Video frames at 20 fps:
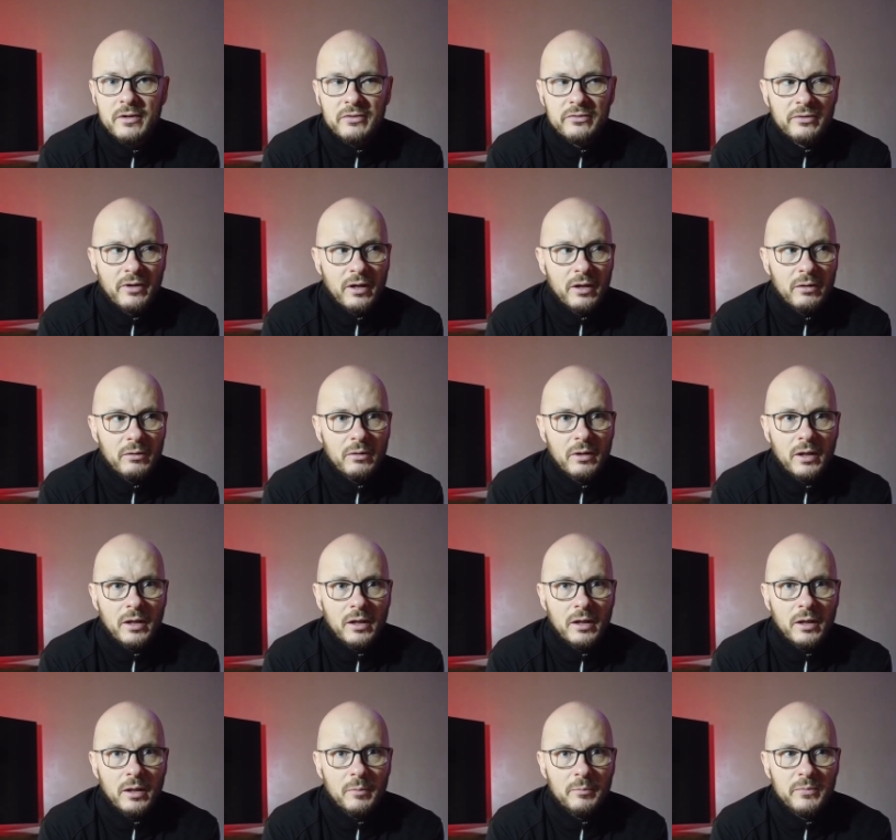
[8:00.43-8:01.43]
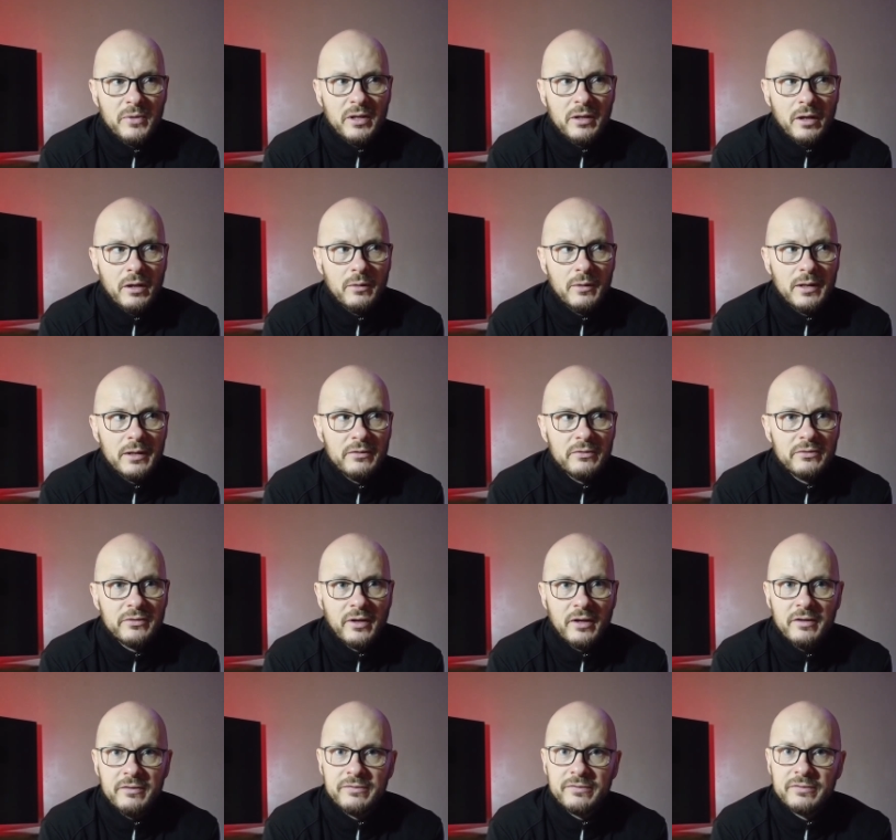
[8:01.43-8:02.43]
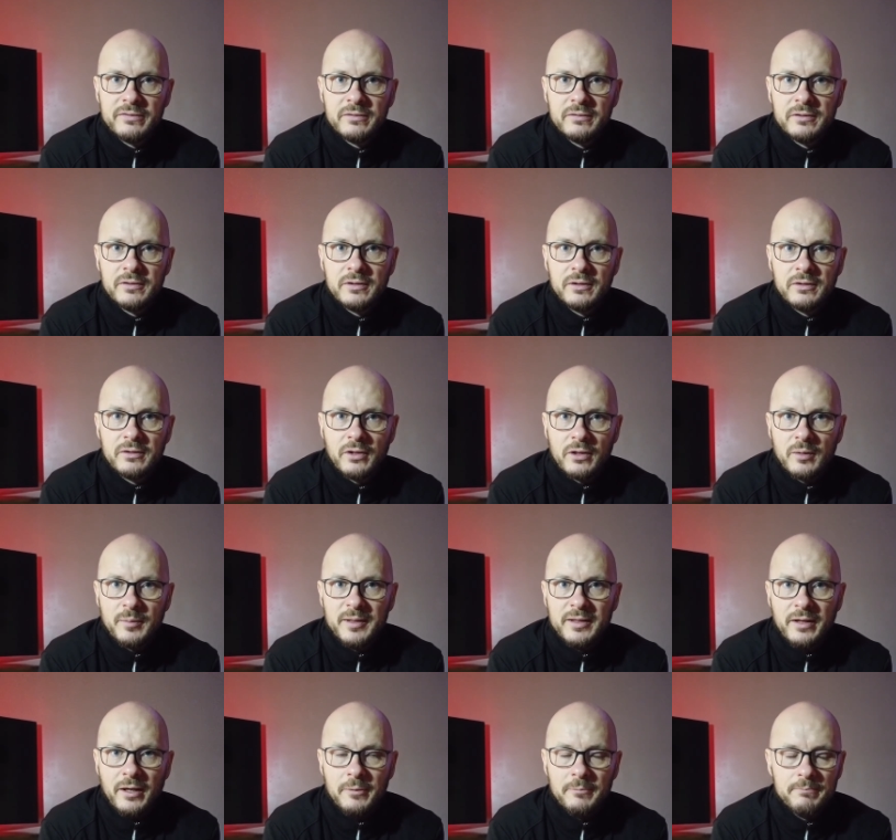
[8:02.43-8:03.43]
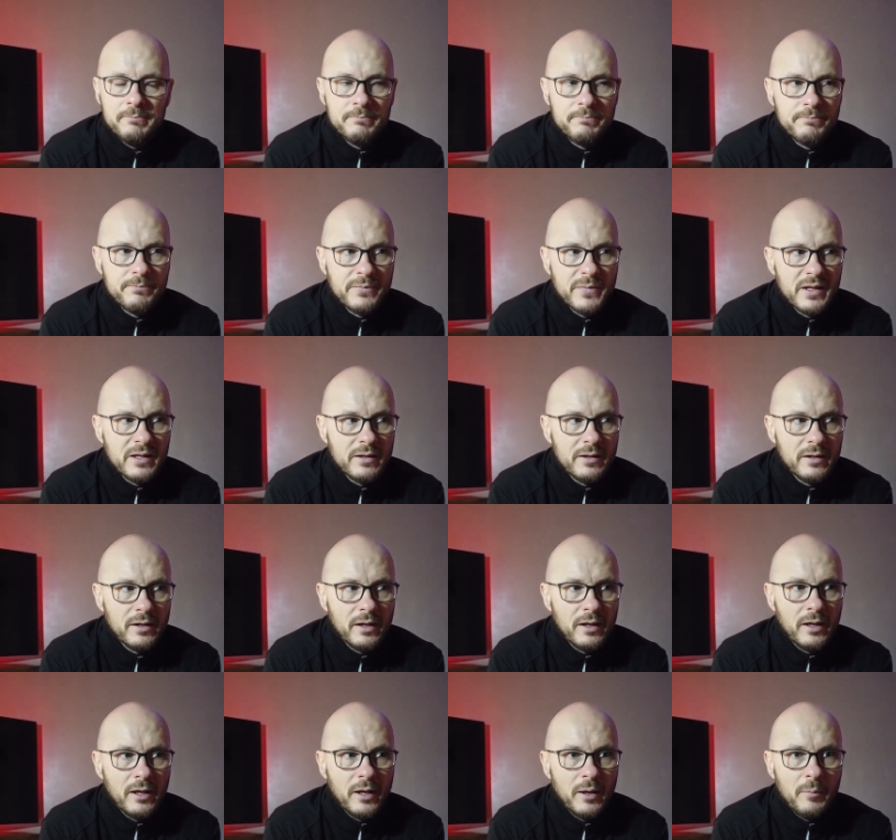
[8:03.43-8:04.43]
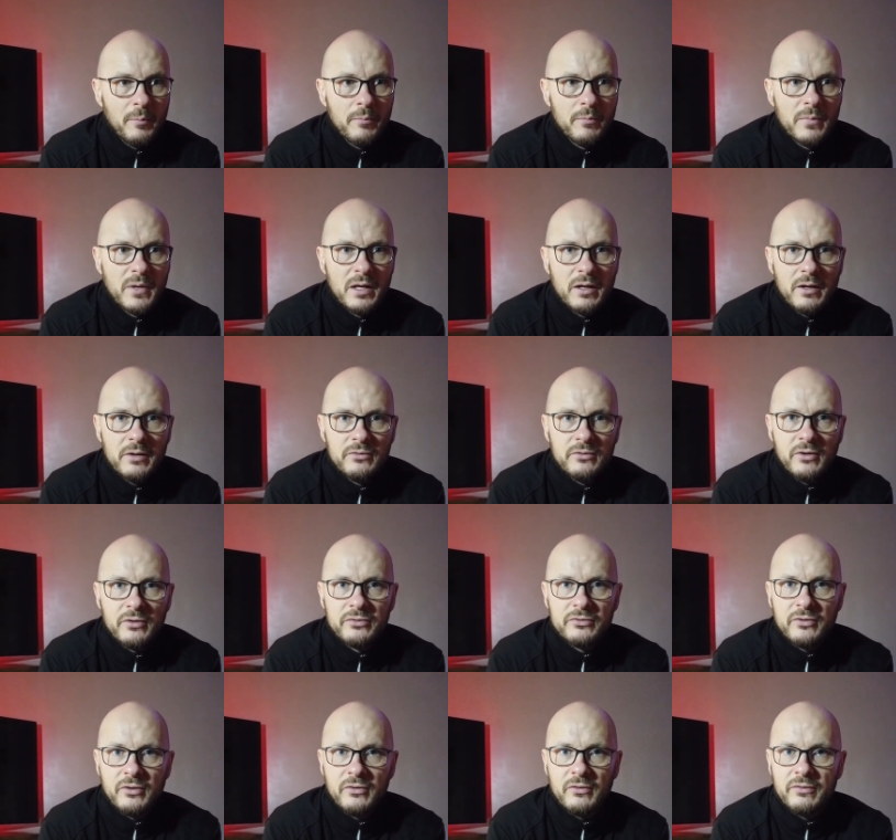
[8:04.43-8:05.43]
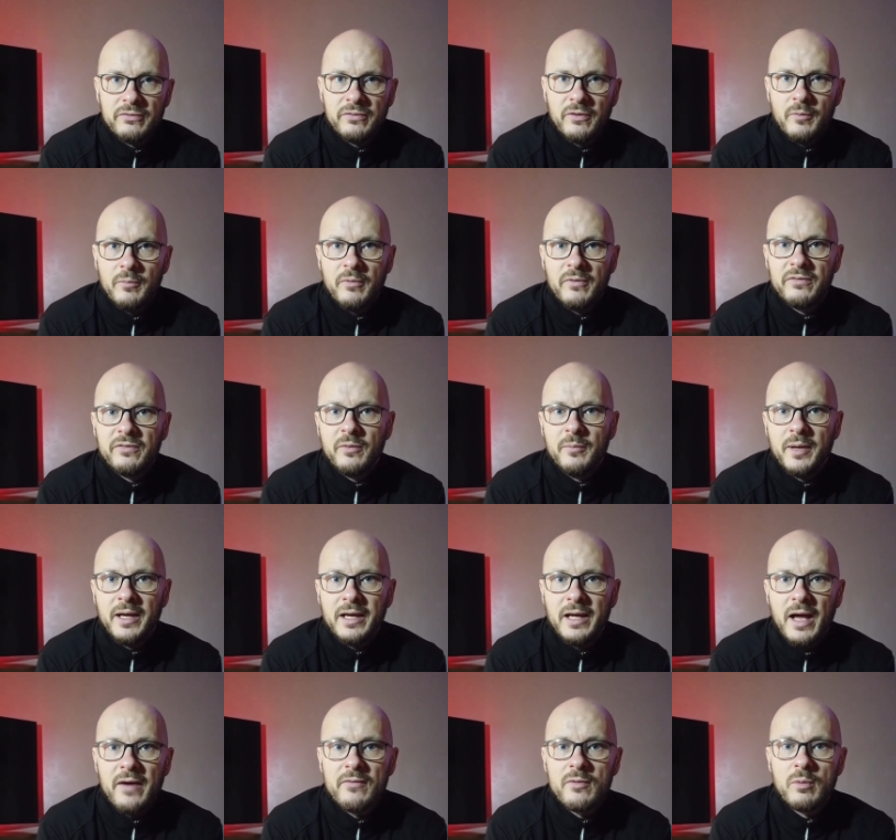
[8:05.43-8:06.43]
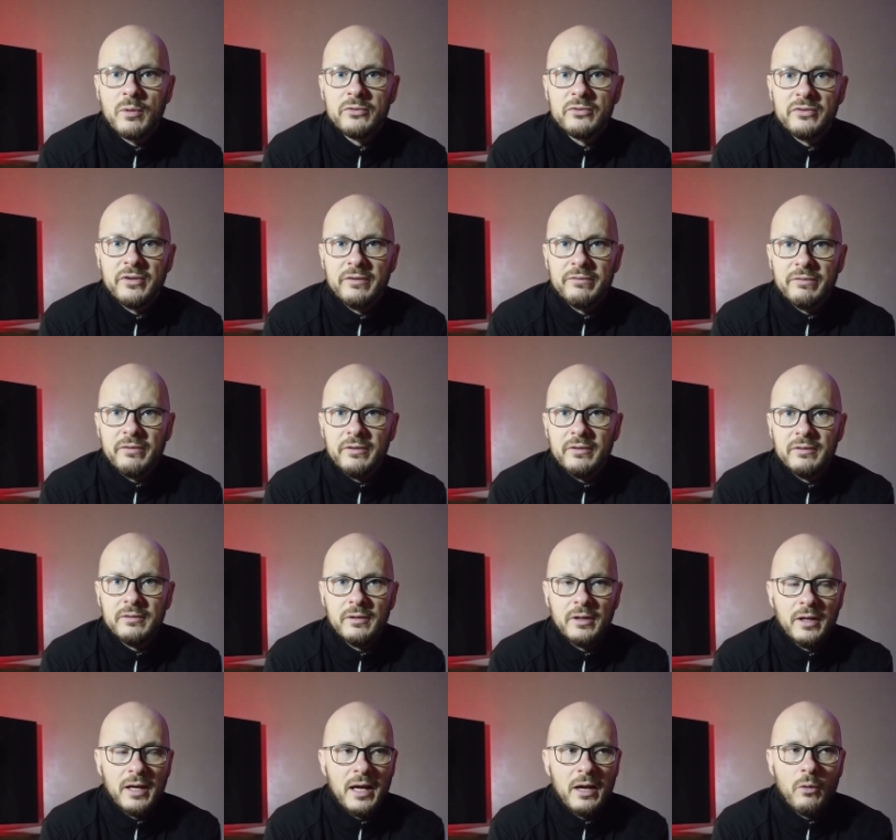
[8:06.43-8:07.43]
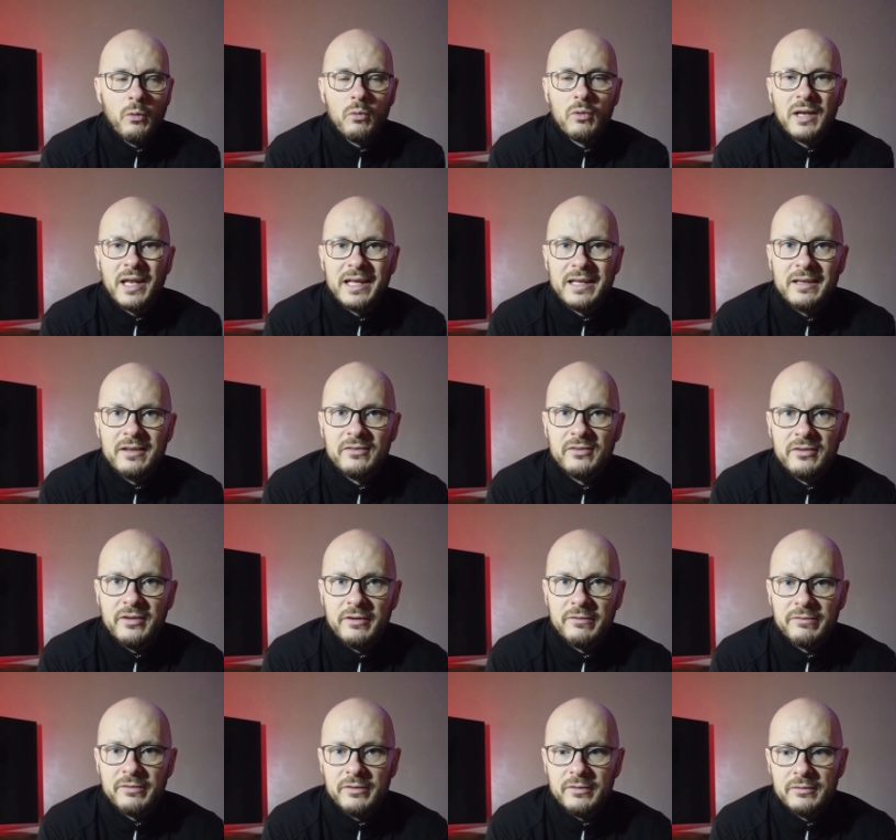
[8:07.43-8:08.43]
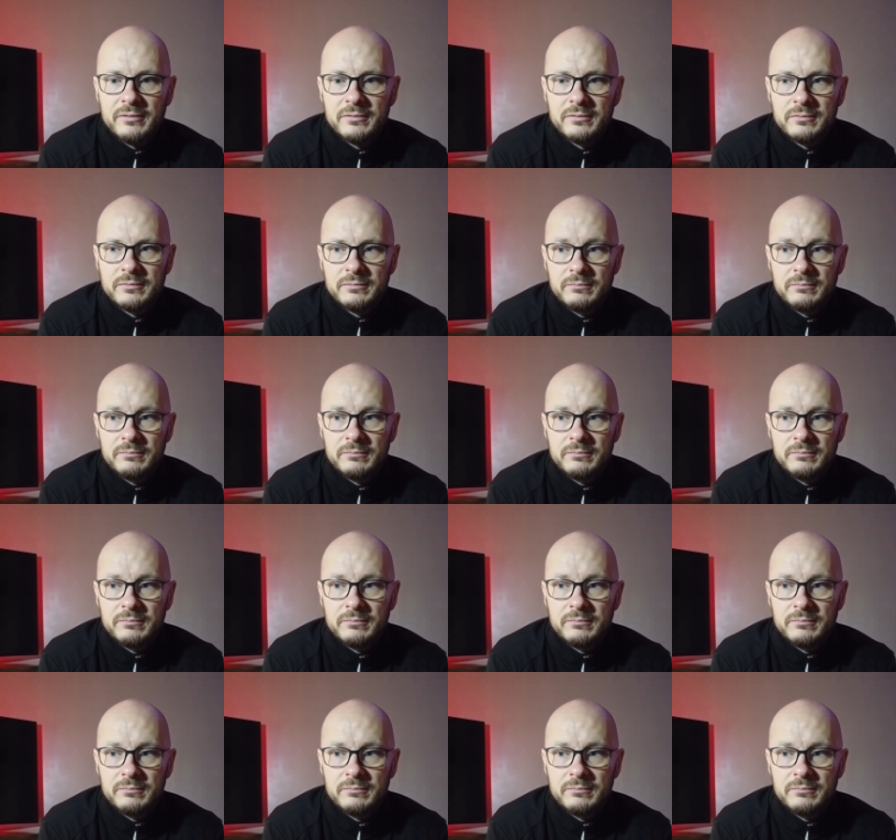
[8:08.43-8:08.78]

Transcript: so it's tough. Got to be done. For me, everyone's different. All ladies are different,